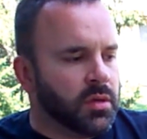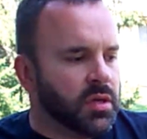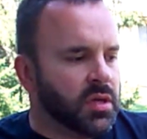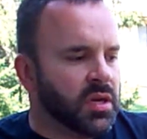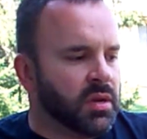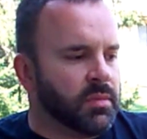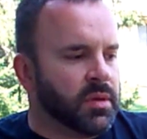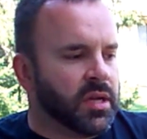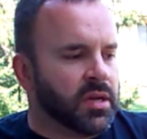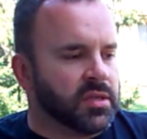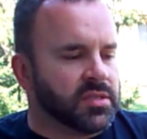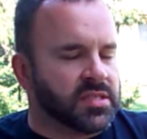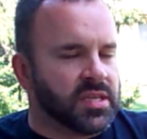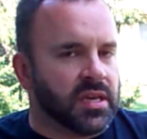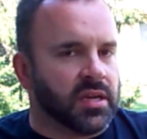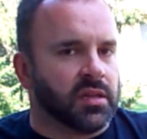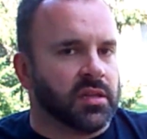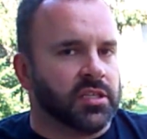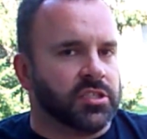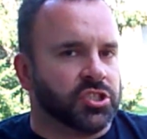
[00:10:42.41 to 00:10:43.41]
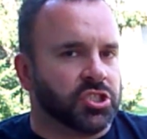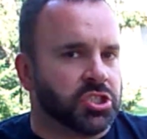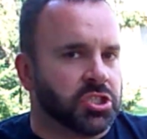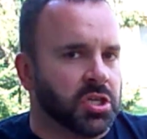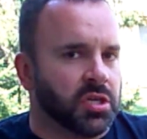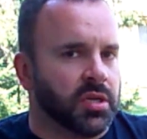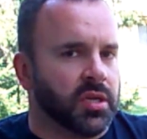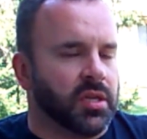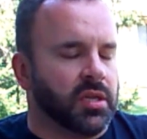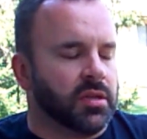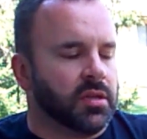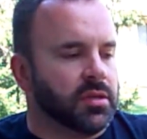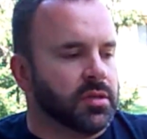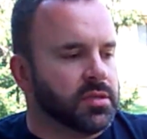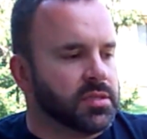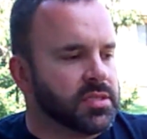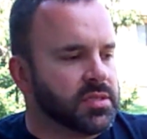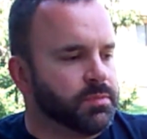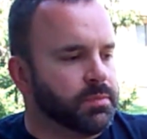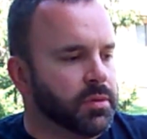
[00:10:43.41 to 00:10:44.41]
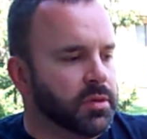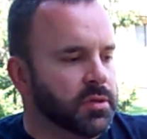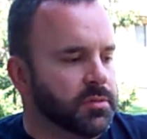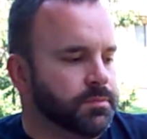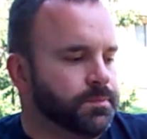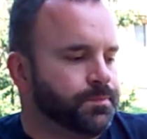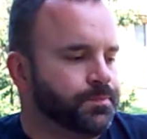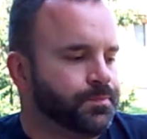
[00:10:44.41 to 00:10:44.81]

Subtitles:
And I'm not exactly chugging this, but